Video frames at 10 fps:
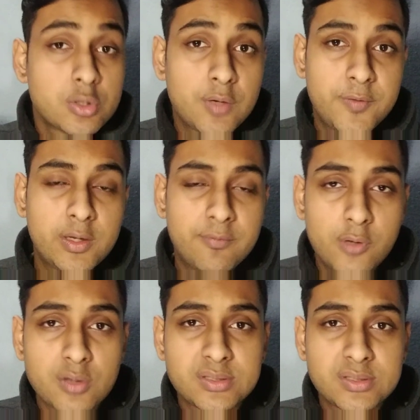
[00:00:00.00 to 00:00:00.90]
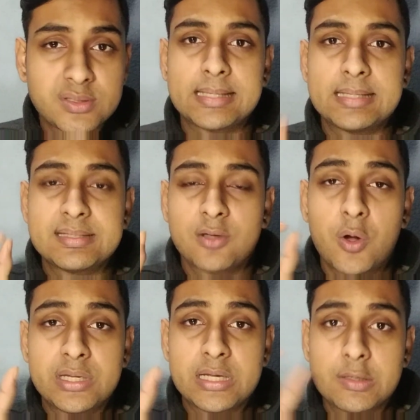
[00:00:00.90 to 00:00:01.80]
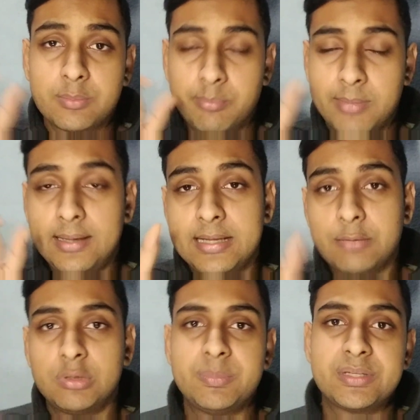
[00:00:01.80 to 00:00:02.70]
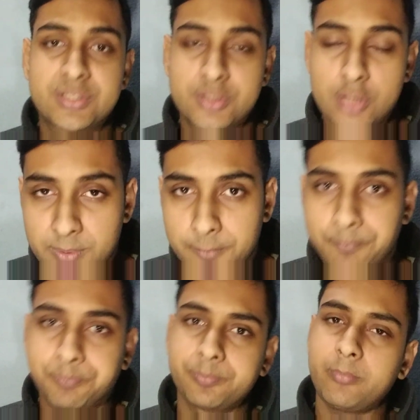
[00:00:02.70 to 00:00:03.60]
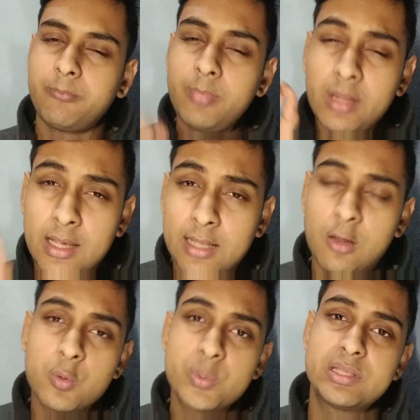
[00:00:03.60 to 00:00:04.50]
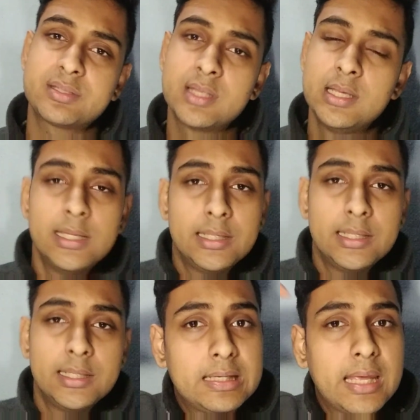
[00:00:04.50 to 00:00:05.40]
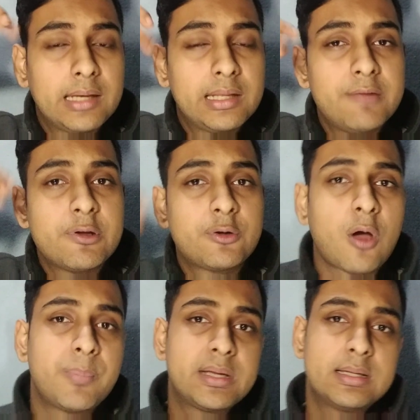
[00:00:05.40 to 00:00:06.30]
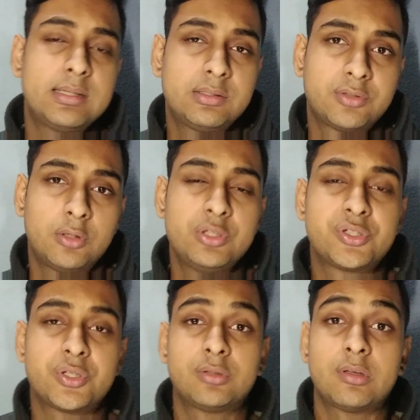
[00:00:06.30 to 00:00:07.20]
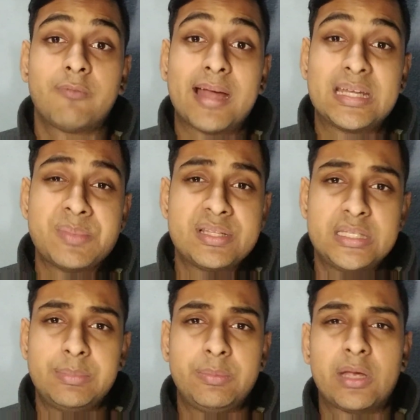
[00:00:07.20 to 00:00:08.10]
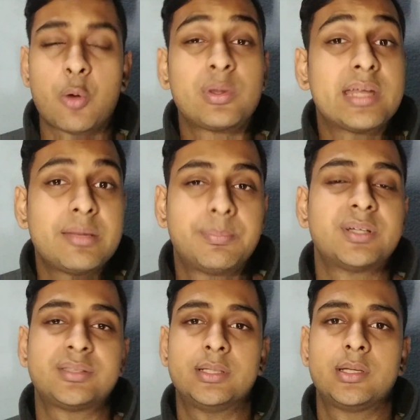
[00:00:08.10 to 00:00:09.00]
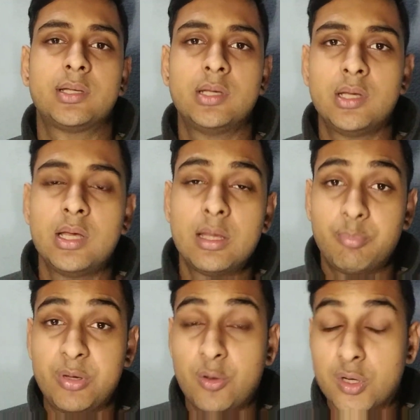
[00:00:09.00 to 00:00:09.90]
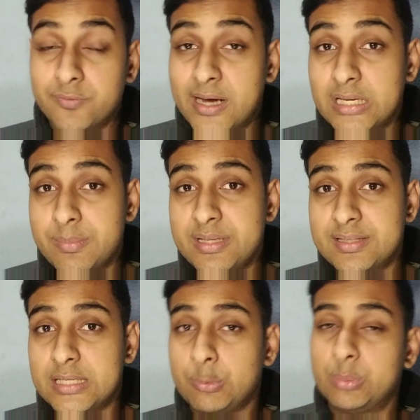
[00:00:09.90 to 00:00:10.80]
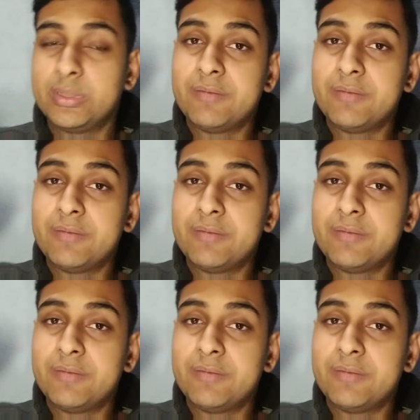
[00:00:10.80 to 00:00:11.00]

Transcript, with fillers: so if you give doxycycline this cornea melting will be stopped along with this they'll can give you topical solutions of vitamin C maybe around 10% because vitamin C will be